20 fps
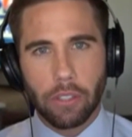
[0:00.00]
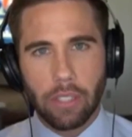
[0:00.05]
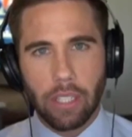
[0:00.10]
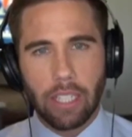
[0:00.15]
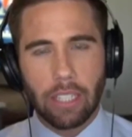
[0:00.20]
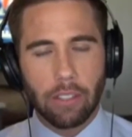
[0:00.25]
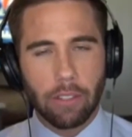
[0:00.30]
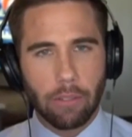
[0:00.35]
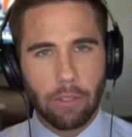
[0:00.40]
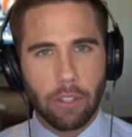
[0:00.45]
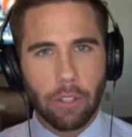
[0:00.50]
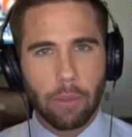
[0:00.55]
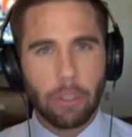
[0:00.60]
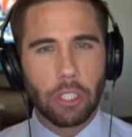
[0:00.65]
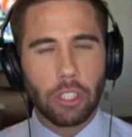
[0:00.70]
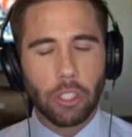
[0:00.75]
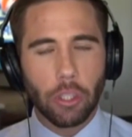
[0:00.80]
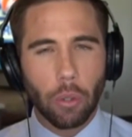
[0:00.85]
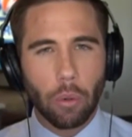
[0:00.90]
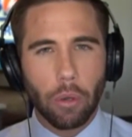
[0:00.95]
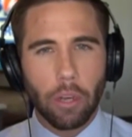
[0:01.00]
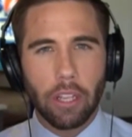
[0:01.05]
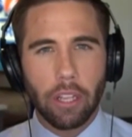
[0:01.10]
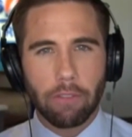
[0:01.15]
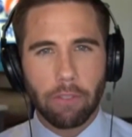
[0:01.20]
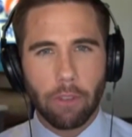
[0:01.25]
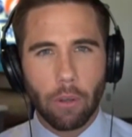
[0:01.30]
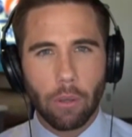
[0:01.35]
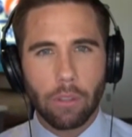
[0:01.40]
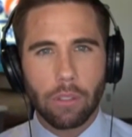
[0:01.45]
seeing the, the majority
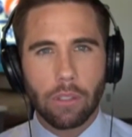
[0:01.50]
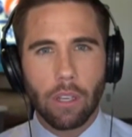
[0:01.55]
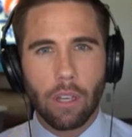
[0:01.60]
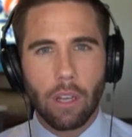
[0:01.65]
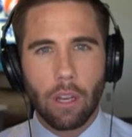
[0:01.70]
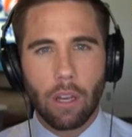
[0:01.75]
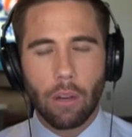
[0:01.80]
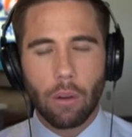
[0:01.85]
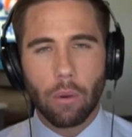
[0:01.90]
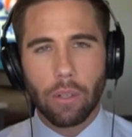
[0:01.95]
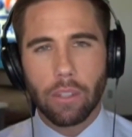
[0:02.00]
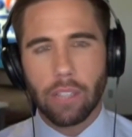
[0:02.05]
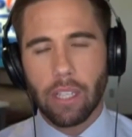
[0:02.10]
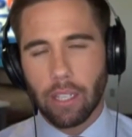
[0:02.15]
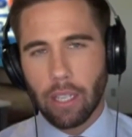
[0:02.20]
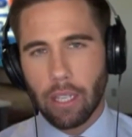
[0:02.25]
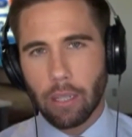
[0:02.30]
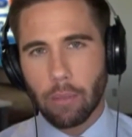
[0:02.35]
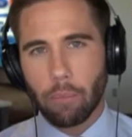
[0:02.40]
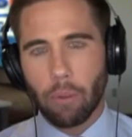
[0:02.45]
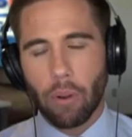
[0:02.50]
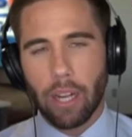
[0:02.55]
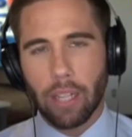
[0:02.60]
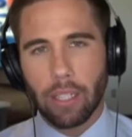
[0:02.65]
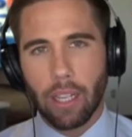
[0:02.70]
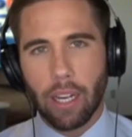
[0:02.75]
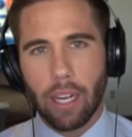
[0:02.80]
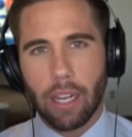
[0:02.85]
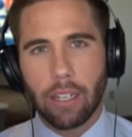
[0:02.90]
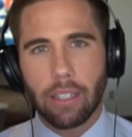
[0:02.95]
of folks who are taking the
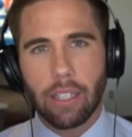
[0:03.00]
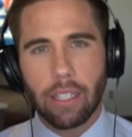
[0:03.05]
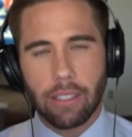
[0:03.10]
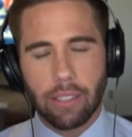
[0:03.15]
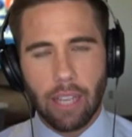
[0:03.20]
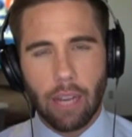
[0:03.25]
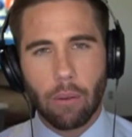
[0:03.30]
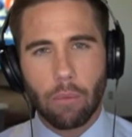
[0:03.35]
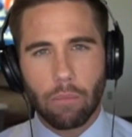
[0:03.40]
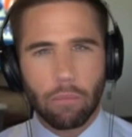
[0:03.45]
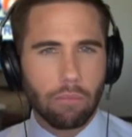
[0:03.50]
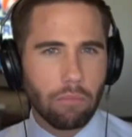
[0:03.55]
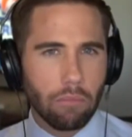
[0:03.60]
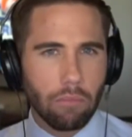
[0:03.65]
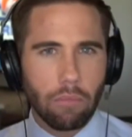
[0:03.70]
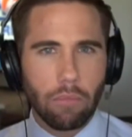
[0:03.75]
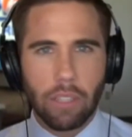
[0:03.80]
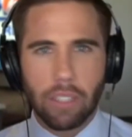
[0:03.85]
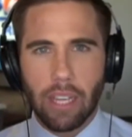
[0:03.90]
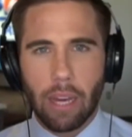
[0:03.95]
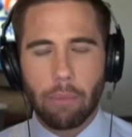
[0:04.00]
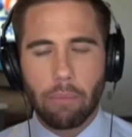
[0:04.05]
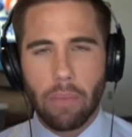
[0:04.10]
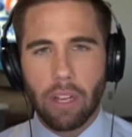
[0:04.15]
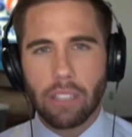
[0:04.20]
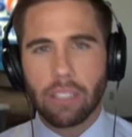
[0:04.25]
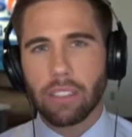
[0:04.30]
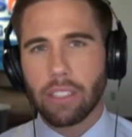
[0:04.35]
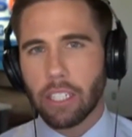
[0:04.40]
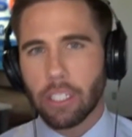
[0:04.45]
Brightline is that is that
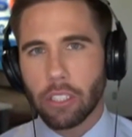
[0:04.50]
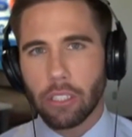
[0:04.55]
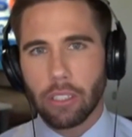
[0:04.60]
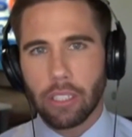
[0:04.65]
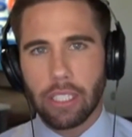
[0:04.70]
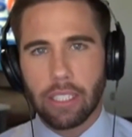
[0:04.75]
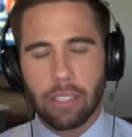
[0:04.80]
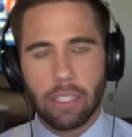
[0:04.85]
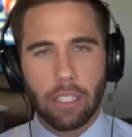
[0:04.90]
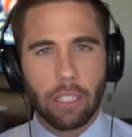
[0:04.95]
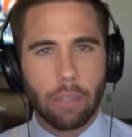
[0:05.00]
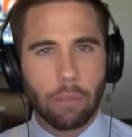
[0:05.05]
essentially is it a